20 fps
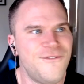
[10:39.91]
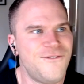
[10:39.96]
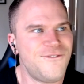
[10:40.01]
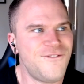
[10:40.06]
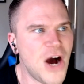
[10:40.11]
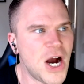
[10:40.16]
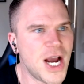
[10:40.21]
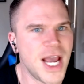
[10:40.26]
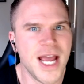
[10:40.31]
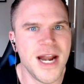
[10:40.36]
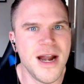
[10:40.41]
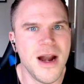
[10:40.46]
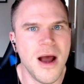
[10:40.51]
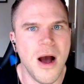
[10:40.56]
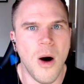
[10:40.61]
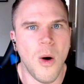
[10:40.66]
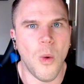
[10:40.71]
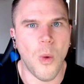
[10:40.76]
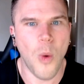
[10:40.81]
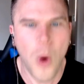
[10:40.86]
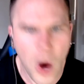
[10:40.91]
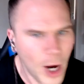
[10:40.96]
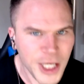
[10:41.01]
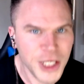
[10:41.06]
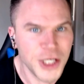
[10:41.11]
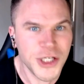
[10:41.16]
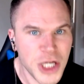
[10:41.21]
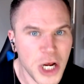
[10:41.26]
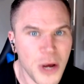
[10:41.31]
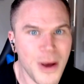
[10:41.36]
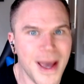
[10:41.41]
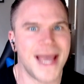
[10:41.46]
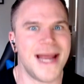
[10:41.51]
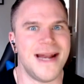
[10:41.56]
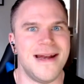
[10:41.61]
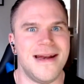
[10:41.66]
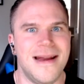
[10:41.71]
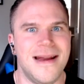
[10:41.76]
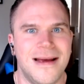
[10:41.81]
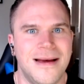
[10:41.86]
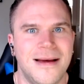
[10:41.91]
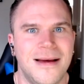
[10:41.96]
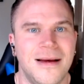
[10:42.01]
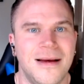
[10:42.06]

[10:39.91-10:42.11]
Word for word: Fucking, what are you doing?